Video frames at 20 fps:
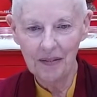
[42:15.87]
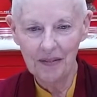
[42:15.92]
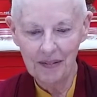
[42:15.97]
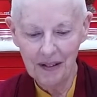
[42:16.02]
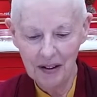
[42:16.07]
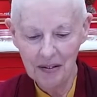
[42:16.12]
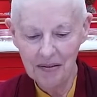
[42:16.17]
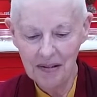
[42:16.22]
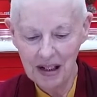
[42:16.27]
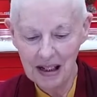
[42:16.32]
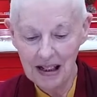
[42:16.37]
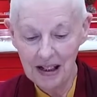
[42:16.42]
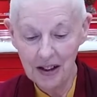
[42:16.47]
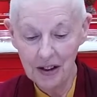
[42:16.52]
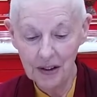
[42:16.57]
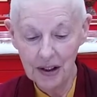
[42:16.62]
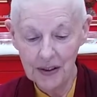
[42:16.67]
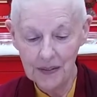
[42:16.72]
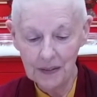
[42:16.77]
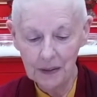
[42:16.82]
I found really
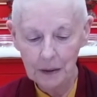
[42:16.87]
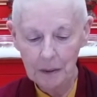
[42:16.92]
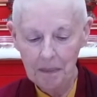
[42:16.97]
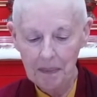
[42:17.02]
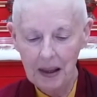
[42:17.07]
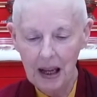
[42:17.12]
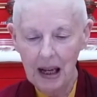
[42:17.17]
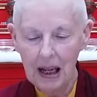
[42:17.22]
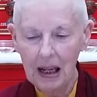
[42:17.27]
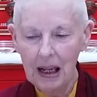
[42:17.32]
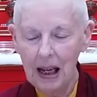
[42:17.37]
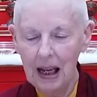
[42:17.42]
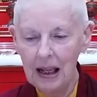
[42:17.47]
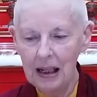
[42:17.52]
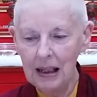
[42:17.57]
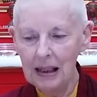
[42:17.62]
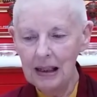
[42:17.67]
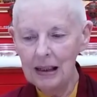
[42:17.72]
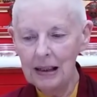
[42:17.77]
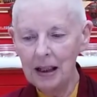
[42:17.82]
useful.
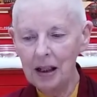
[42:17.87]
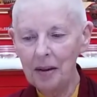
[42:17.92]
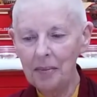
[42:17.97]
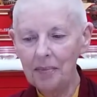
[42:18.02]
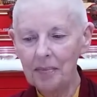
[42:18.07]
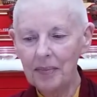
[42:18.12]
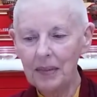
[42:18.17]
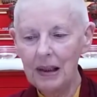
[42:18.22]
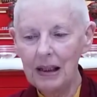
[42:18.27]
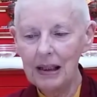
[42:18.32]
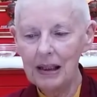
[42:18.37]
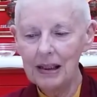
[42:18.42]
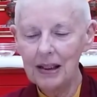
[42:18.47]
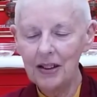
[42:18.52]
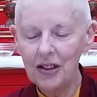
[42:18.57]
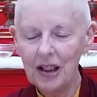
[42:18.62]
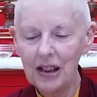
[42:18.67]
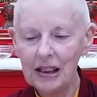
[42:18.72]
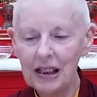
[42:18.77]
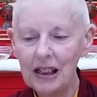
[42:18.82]
And he
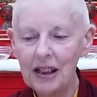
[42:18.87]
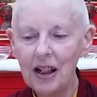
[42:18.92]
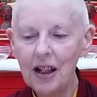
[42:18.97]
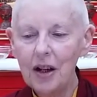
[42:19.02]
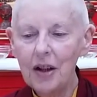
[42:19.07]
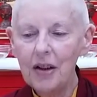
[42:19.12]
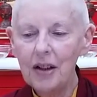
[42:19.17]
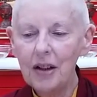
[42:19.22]
suggested,